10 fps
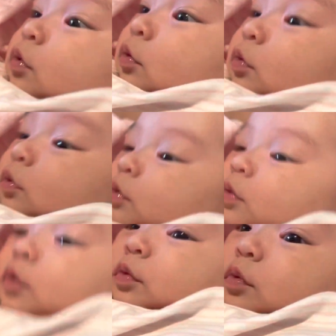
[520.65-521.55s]
And you
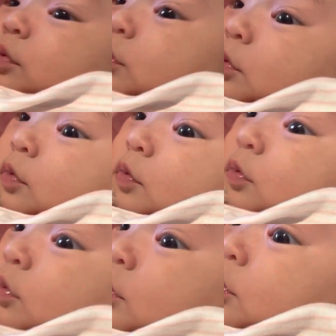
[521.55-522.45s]
know what else she
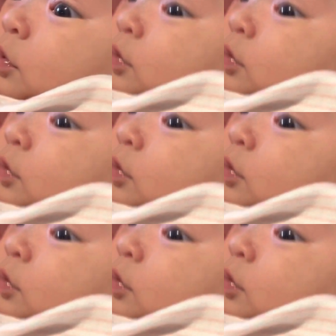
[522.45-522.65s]
likes?